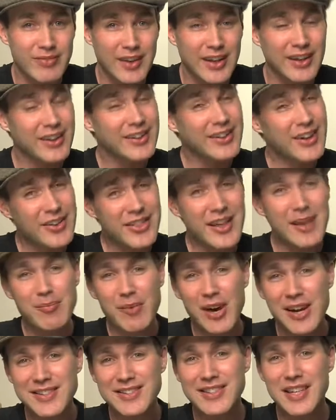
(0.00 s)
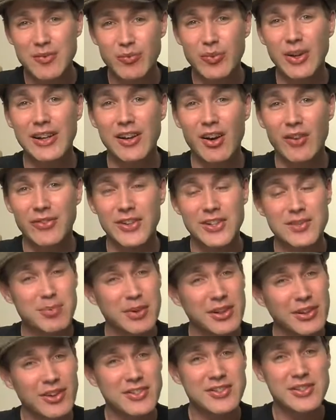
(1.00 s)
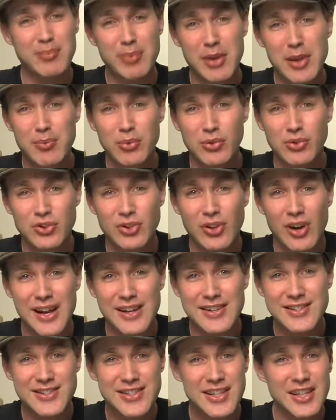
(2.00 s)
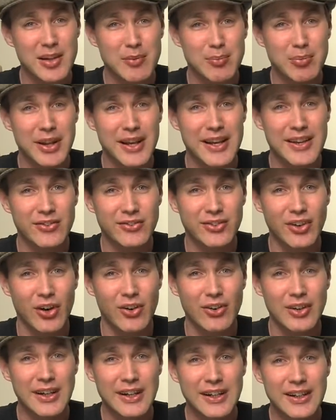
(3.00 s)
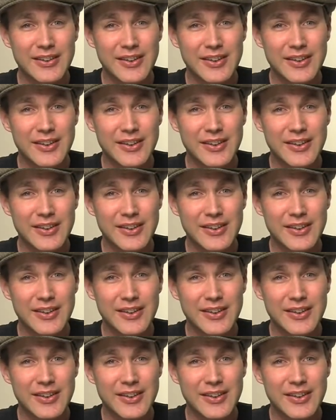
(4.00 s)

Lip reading: And I know that might seem really obvious, but lots of people try and sing and play a song